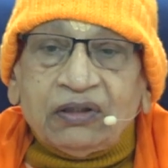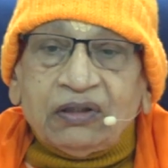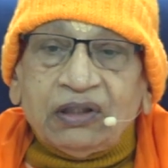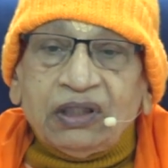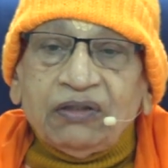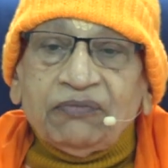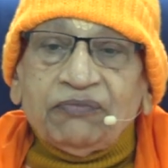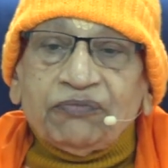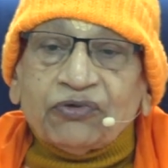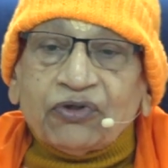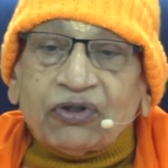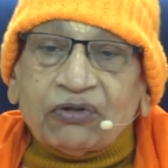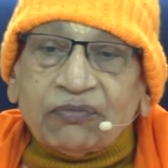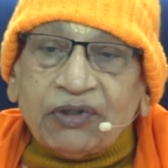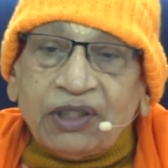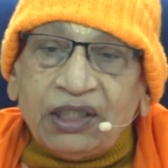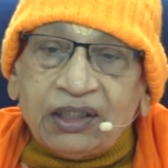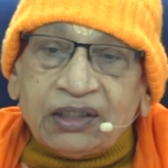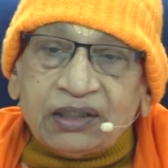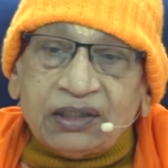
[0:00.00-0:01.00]
impure
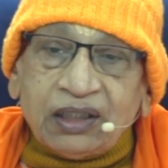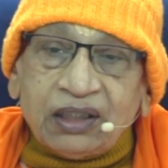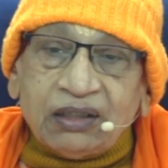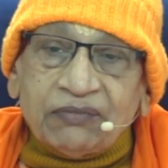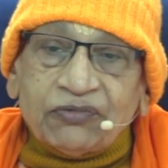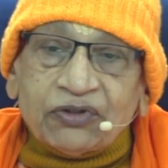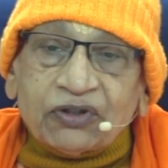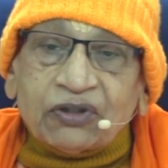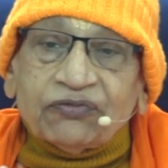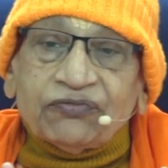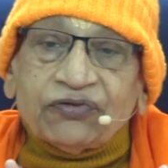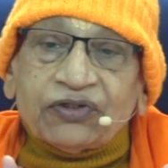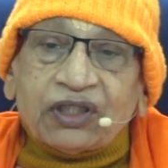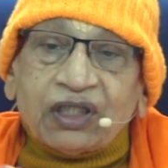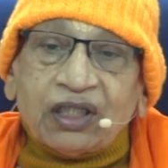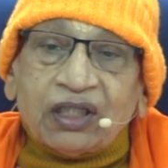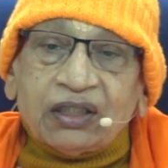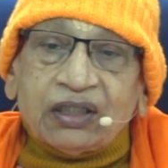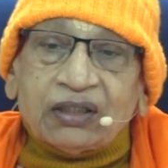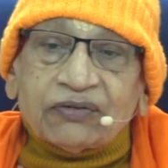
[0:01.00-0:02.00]
by itself, because
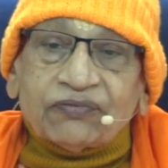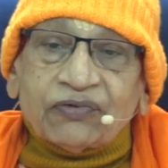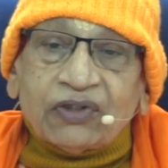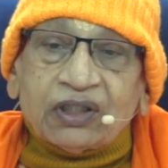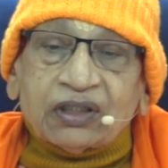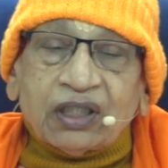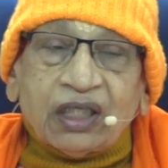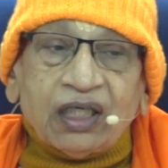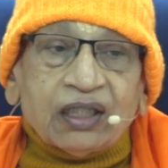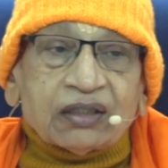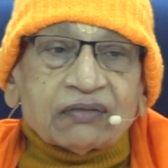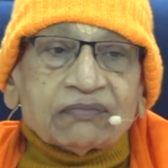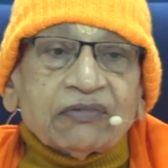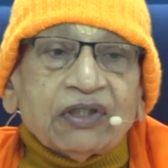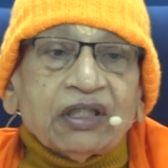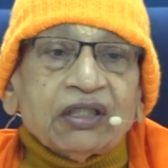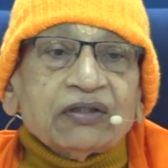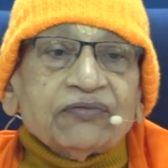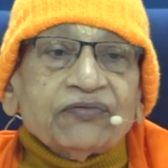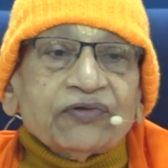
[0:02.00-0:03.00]
vikaritvat, Atma
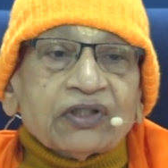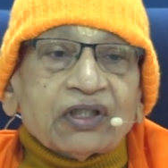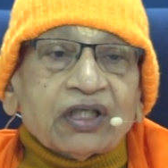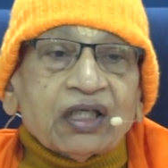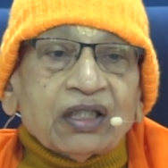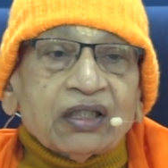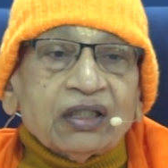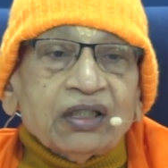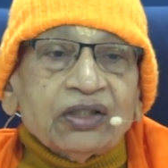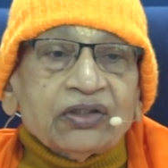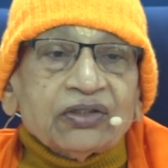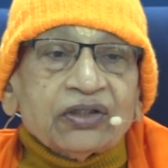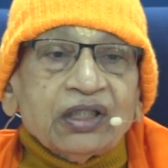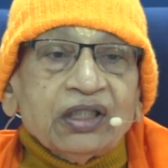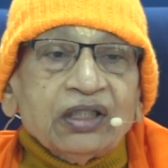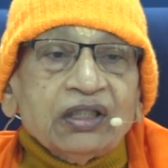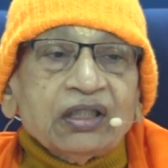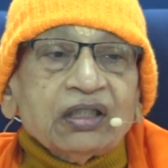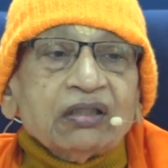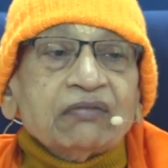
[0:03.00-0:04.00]
is vikari,
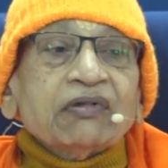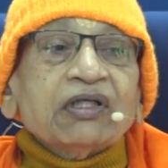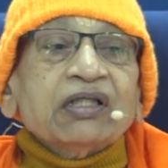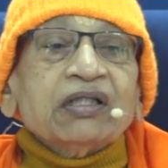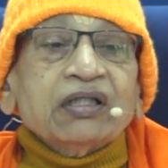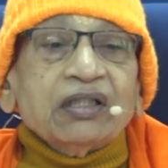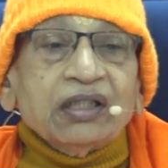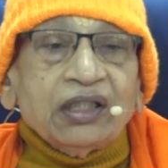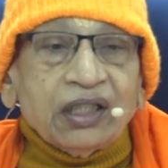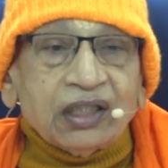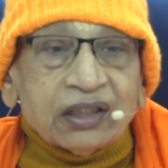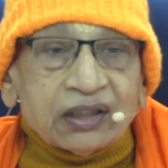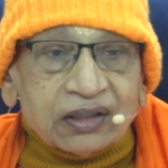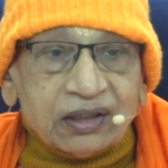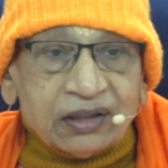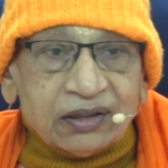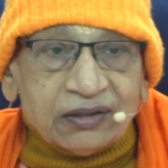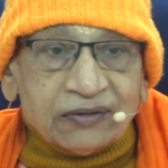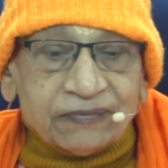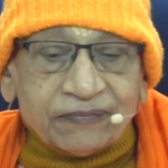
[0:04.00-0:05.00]
changing by
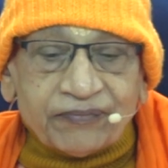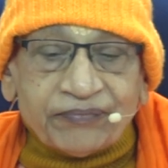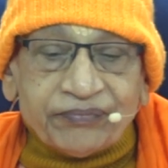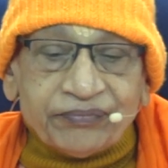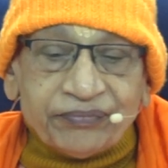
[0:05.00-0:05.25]
nature.